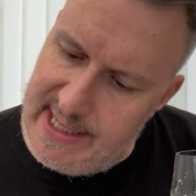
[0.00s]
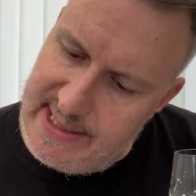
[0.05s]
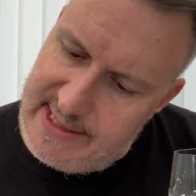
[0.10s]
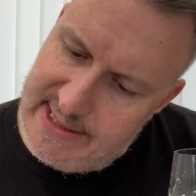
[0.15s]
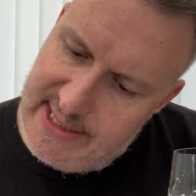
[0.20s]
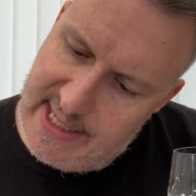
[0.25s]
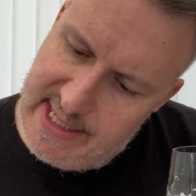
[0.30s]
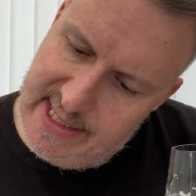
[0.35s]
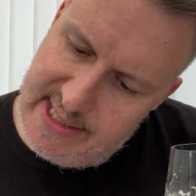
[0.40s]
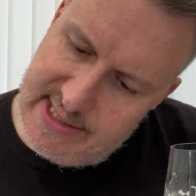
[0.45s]
It
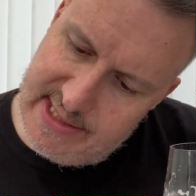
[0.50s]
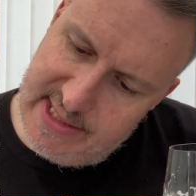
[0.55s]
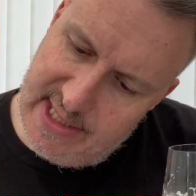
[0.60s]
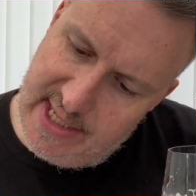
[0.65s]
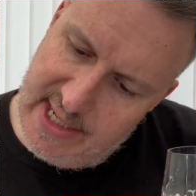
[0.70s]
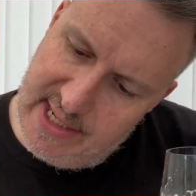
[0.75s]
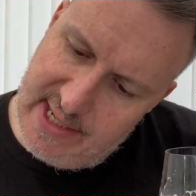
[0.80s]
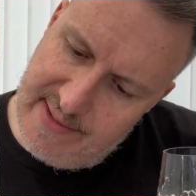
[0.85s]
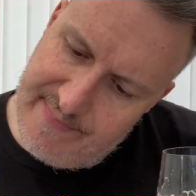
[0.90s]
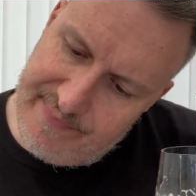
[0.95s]
said it's
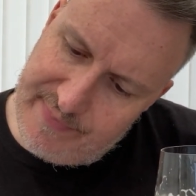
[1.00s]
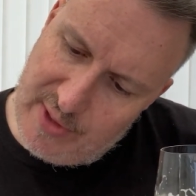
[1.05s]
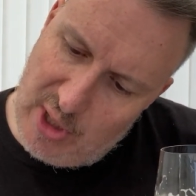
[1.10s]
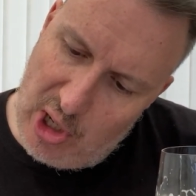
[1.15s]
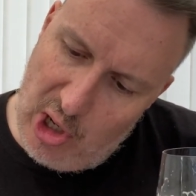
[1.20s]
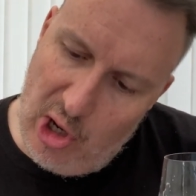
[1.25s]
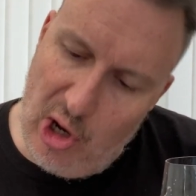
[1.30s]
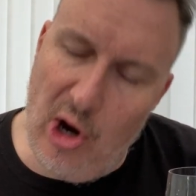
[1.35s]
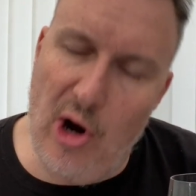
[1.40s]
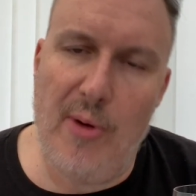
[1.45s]
a, a
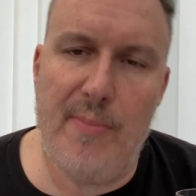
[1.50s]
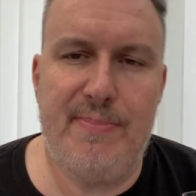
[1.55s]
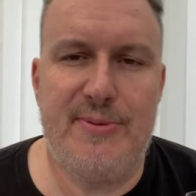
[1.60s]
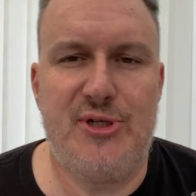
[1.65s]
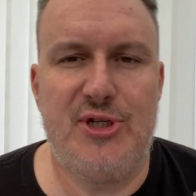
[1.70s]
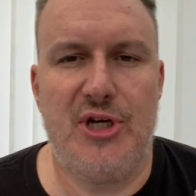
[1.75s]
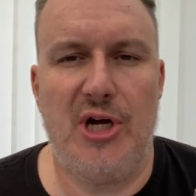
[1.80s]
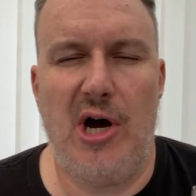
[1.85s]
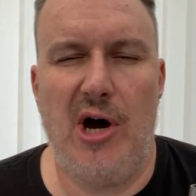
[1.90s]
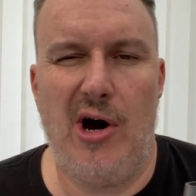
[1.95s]
hop
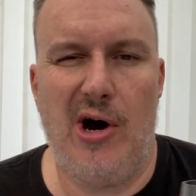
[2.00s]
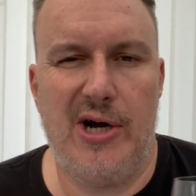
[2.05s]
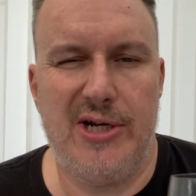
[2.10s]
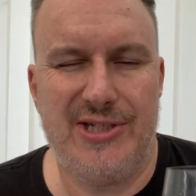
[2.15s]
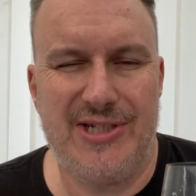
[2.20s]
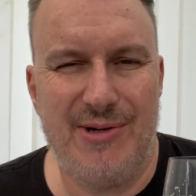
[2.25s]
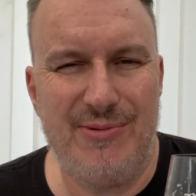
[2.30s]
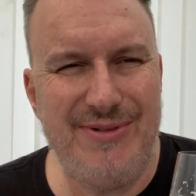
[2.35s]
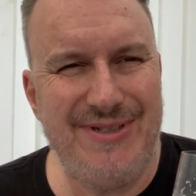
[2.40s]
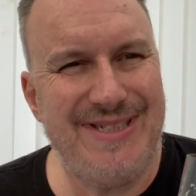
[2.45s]

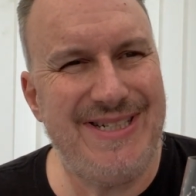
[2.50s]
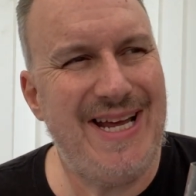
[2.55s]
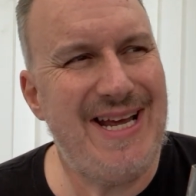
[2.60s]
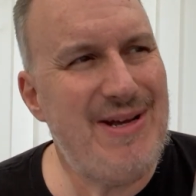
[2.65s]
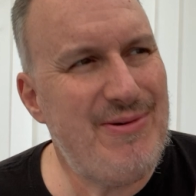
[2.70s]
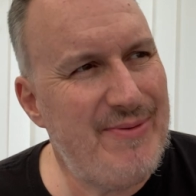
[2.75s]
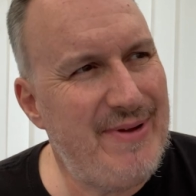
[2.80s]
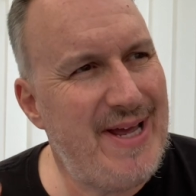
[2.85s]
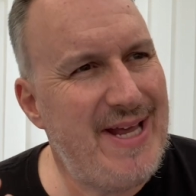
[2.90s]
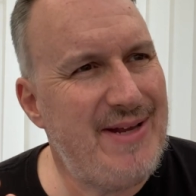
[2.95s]
charged. I wouldn't say
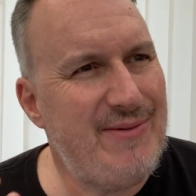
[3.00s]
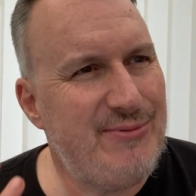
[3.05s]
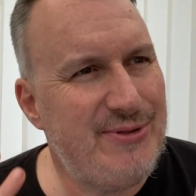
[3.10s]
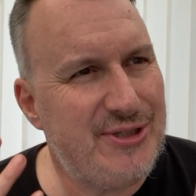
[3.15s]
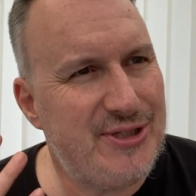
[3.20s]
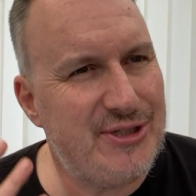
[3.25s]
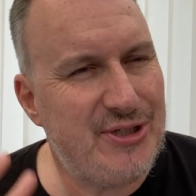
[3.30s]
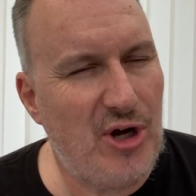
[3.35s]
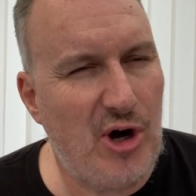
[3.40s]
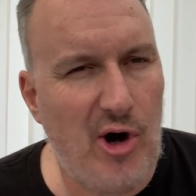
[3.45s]
it was
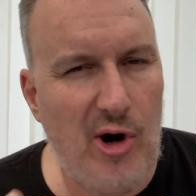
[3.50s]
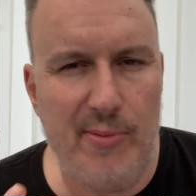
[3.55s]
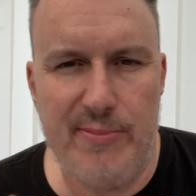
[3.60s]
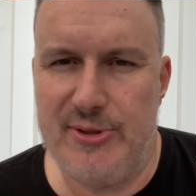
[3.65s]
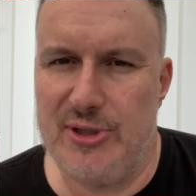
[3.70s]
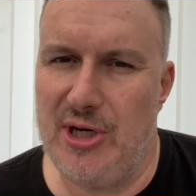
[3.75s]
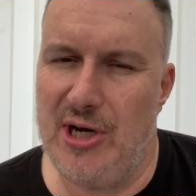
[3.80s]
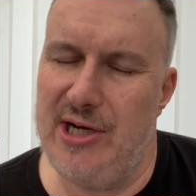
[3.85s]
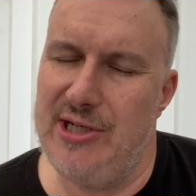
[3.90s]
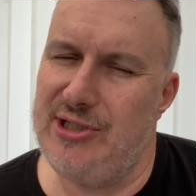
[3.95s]
as hop
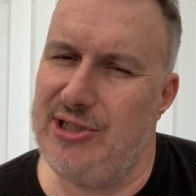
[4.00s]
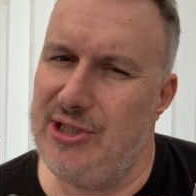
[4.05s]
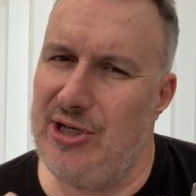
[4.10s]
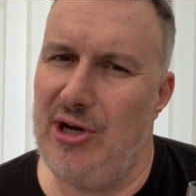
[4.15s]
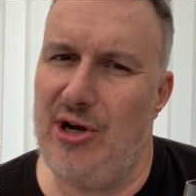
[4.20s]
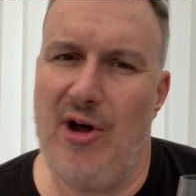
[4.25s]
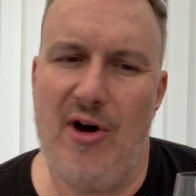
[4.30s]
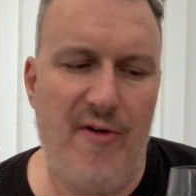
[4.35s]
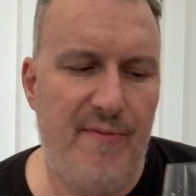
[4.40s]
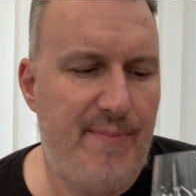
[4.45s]
charged as a
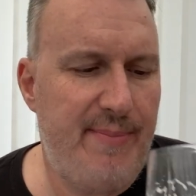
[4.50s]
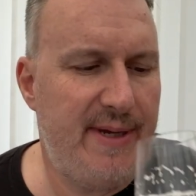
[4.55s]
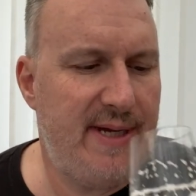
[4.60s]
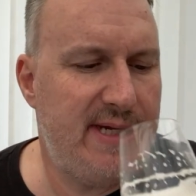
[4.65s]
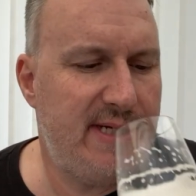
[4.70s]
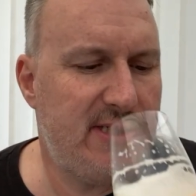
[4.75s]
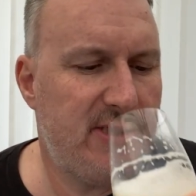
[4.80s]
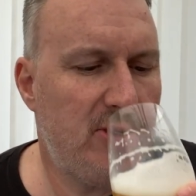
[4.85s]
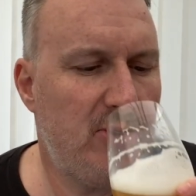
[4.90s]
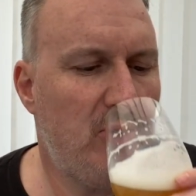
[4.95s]
lot of
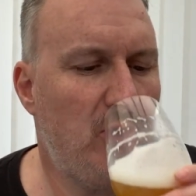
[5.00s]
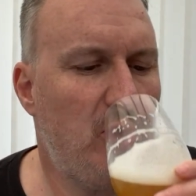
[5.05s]
beers.